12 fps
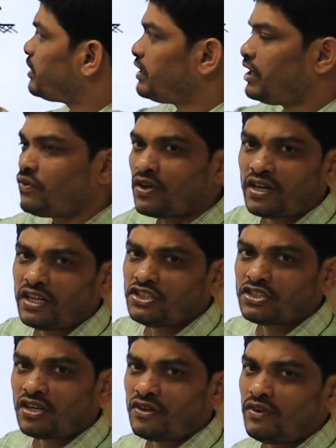and here one
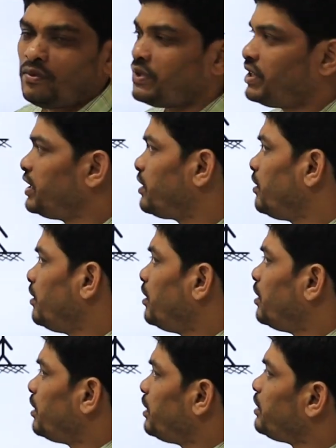ranging rod will be there.
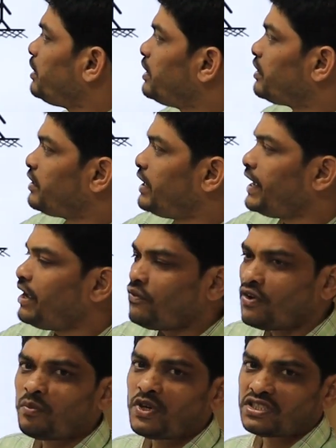In here A,
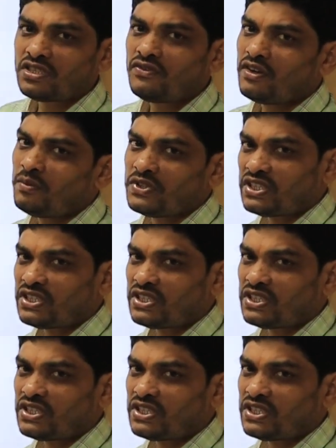one person will be